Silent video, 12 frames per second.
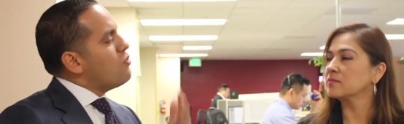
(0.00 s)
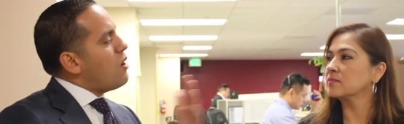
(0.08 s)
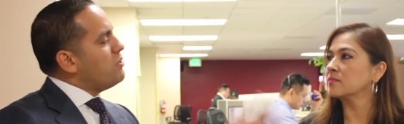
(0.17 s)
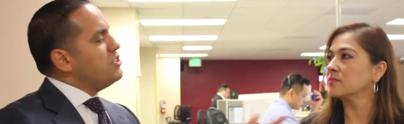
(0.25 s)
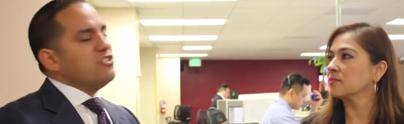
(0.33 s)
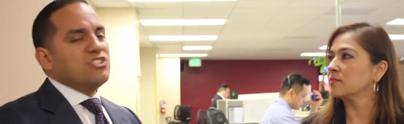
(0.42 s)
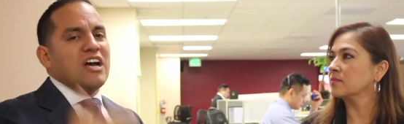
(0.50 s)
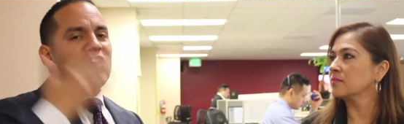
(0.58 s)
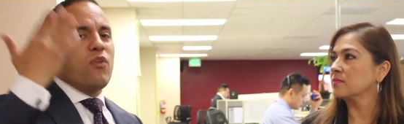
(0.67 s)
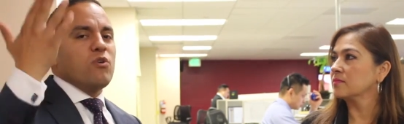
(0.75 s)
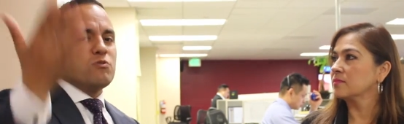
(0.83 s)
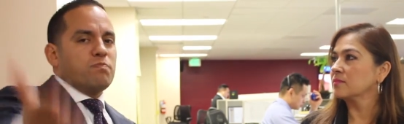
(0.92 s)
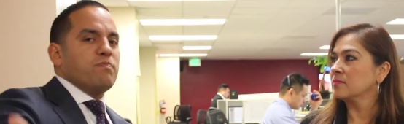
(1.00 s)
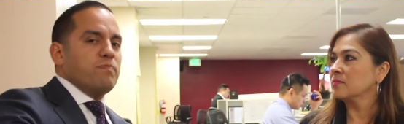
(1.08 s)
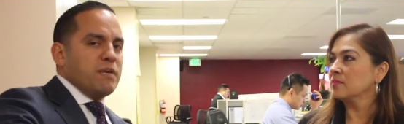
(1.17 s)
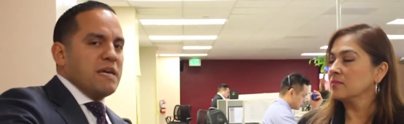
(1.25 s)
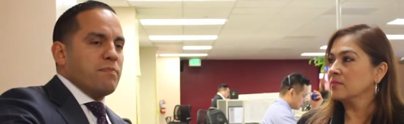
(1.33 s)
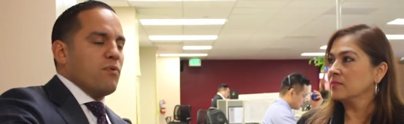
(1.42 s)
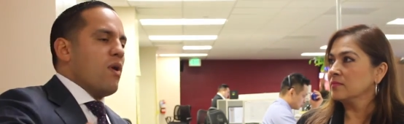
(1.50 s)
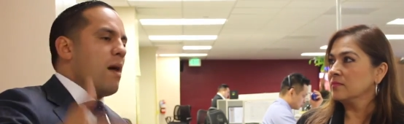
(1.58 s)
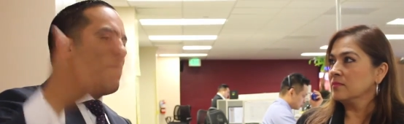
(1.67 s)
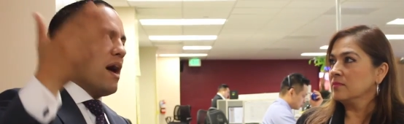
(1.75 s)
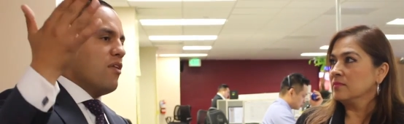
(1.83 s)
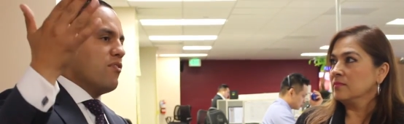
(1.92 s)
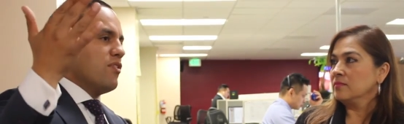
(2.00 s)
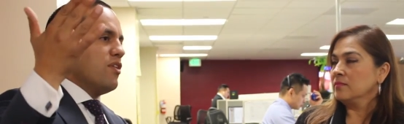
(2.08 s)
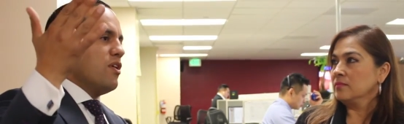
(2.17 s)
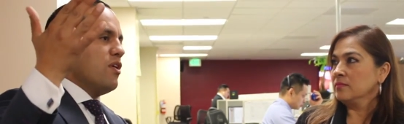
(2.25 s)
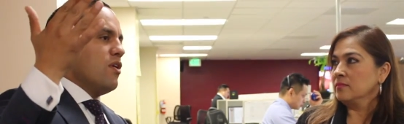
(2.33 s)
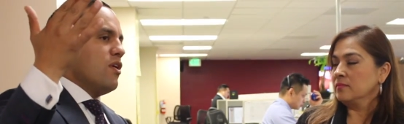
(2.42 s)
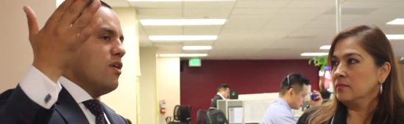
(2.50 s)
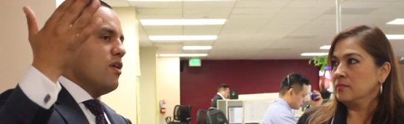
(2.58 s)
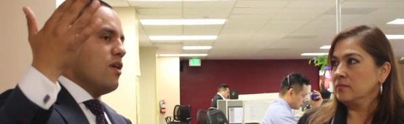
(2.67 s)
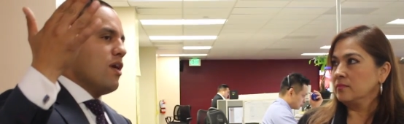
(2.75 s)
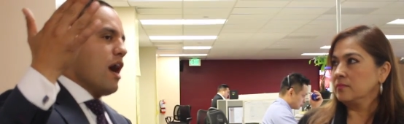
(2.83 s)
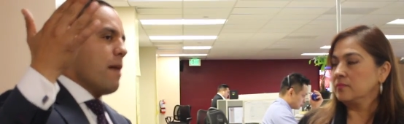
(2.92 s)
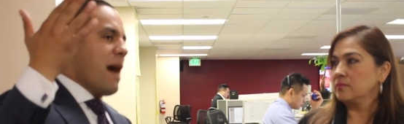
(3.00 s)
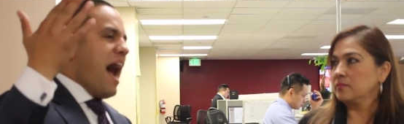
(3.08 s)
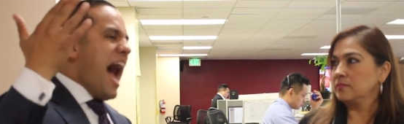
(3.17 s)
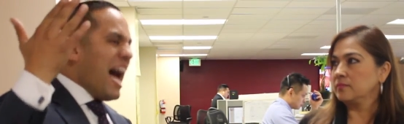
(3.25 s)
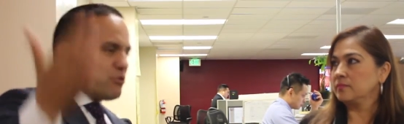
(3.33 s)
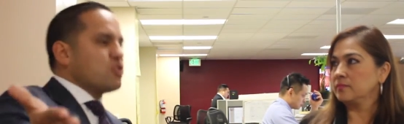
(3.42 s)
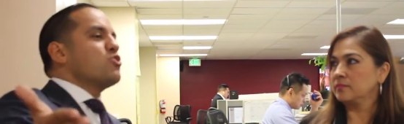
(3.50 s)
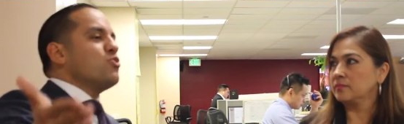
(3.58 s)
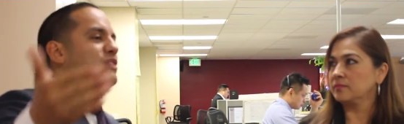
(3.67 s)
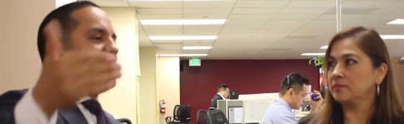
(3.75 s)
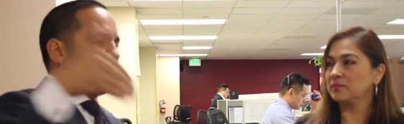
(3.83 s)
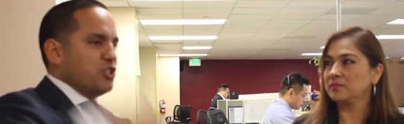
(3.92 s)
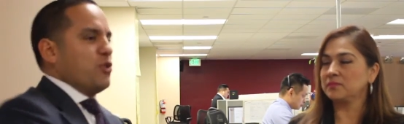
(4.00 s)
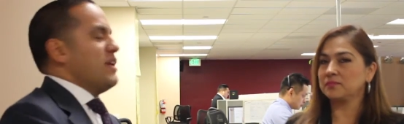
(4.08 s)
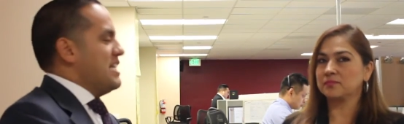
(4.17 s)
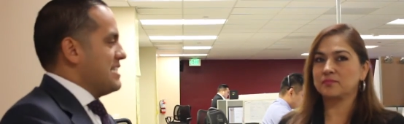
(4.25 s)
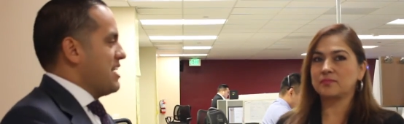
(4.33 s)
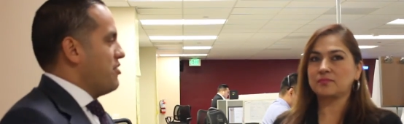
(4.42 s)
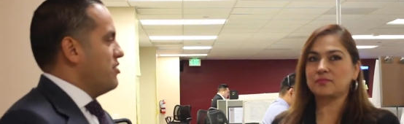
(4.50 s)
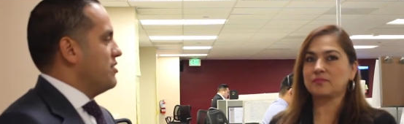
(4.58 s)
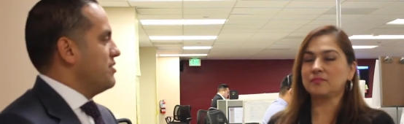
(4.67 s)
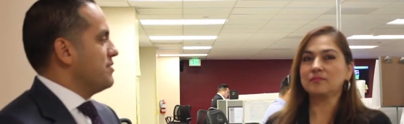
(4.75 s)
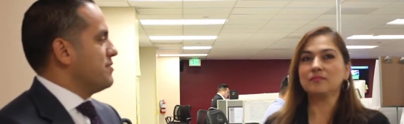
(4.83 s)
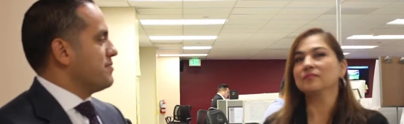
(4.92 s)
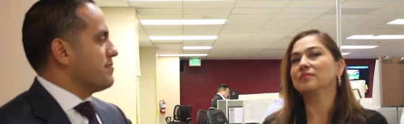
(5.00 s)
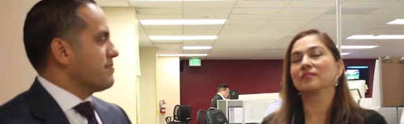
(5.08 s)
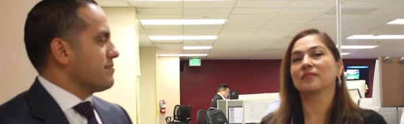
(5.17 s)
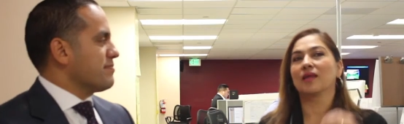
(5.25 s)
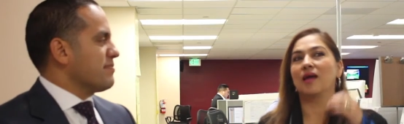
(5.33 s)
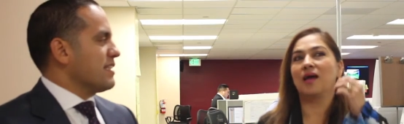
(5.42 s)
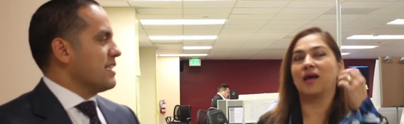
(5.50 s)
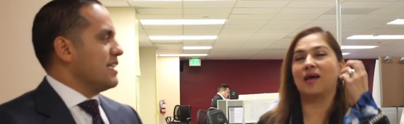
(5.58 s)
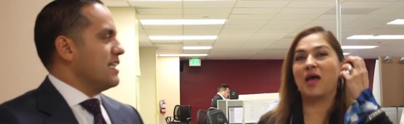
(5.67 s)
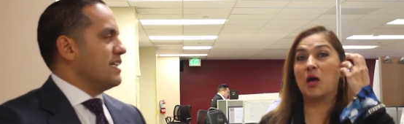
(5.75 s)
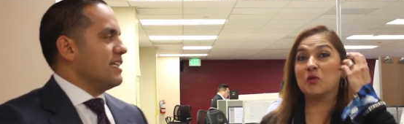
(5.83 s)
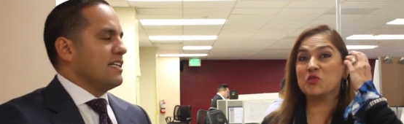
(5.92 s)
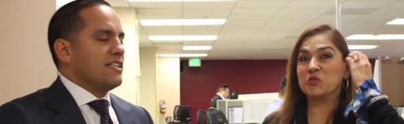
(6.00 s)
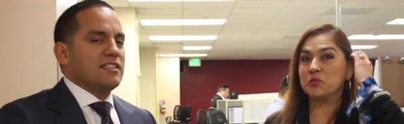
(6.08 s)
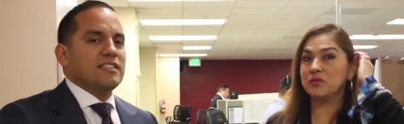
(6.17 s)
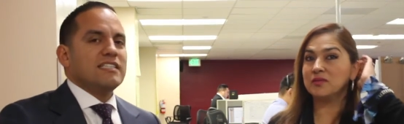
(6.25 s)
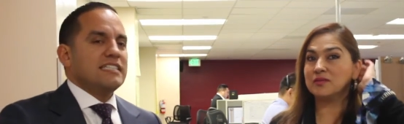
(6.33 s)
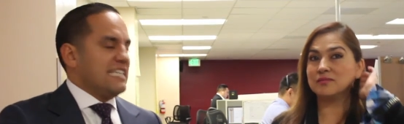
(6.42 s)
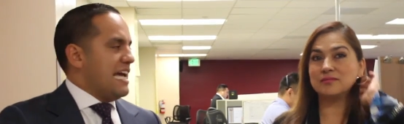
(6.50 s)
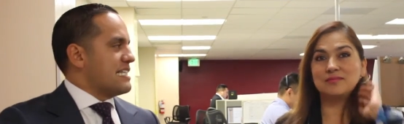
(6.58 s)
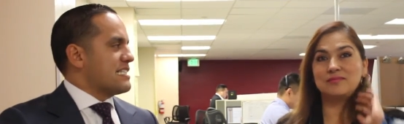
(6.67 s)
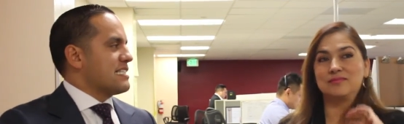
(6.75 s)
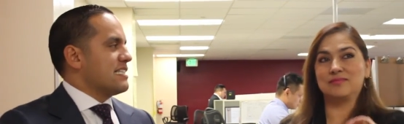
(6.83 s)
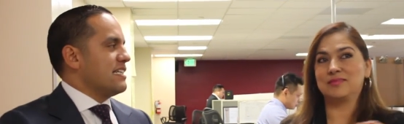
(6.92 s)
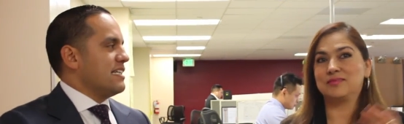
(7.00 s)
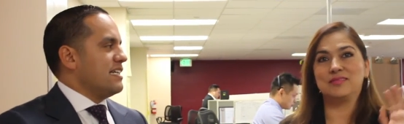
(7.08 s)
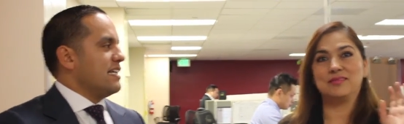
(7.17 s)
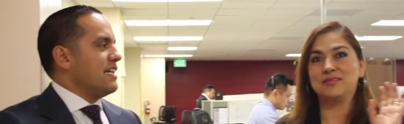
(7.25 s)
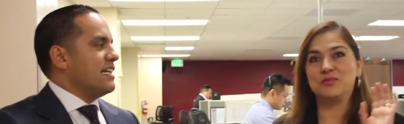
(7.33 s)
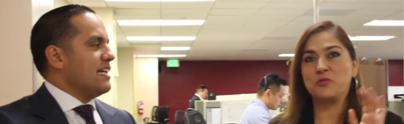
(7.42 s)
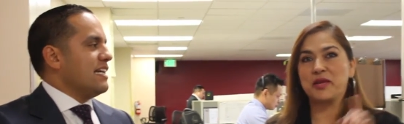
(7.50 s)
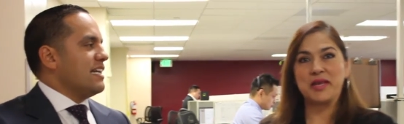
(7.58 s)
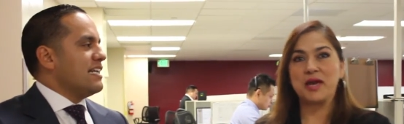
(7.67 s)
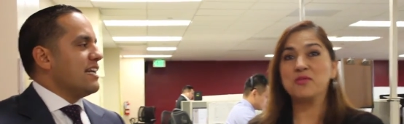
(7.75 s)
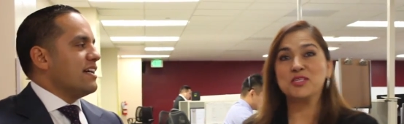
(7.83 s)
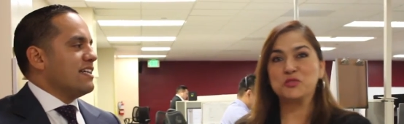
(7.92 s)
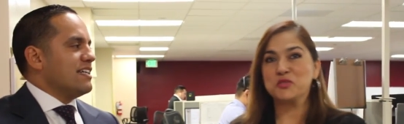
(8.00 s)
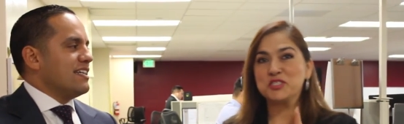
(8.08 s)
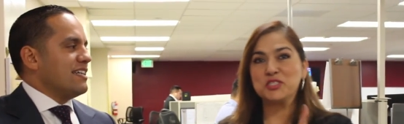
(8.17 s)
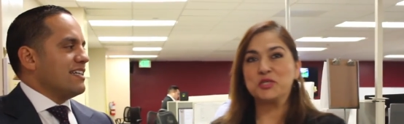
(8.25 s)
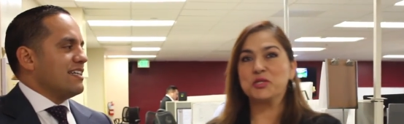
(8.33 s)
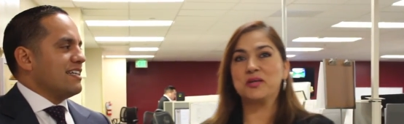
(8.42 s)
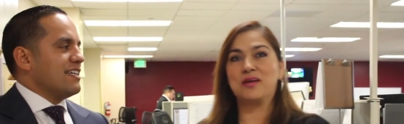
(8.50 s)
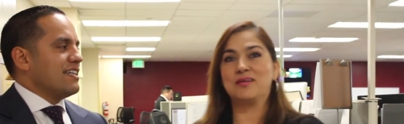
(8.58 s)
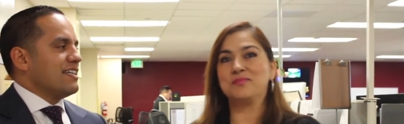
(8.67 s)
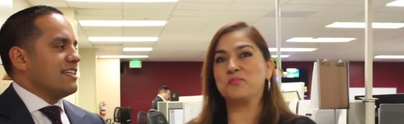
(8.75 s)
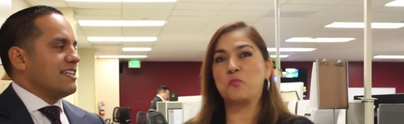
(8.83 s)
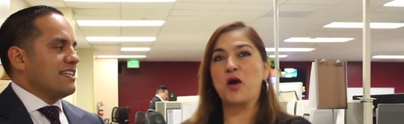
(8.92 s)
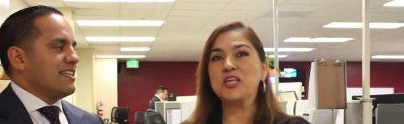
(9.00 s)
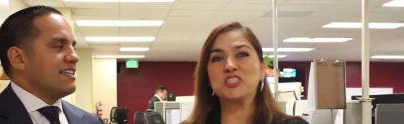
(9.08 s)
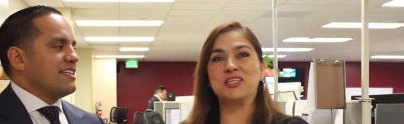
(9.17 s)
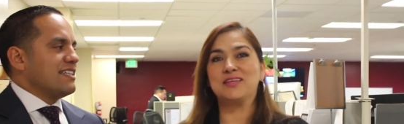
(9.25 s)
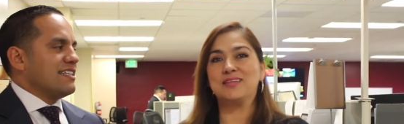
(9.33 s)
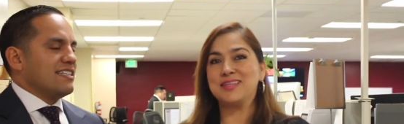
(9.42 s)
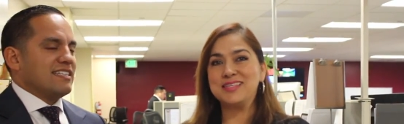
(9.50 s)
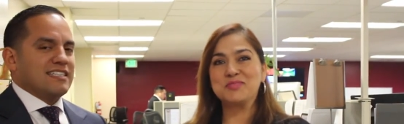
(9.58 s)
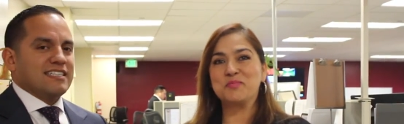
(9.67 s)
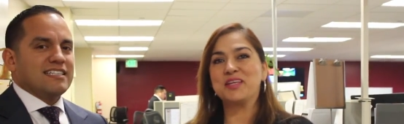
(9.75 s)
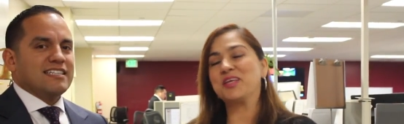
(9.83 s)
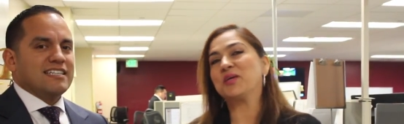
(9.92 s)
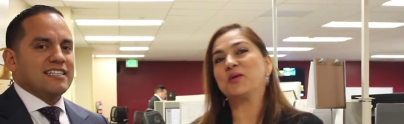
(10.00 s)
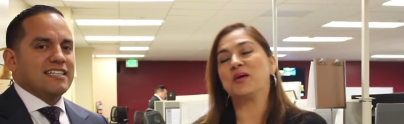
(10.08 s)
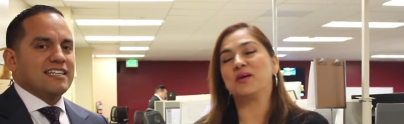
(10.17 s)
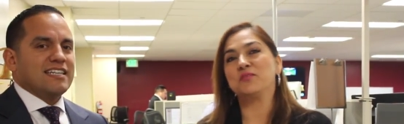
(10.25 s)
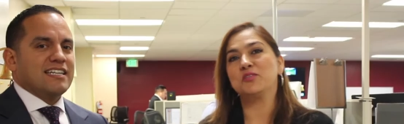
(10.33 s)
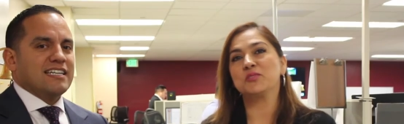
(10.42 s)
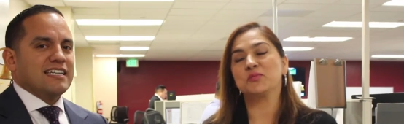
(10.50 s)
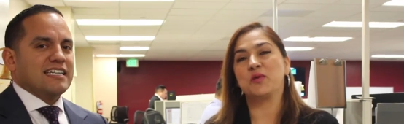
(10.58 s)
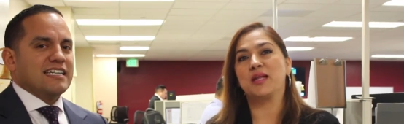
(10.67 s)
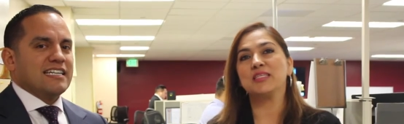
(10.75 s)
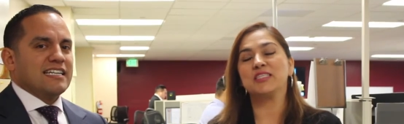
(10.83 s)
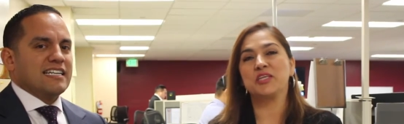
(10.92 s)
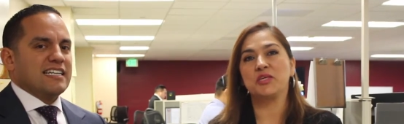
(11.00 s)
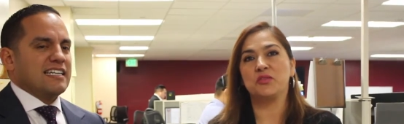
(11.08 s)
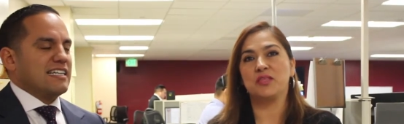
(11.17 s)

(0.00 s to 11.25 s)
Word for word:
Speaker 1: What would you tell those people about, about how soon they should join Intero?
Speaker 2: Uh, how soon? Yes. Right now, as soon as you're uh, watching this video, I just want to tell you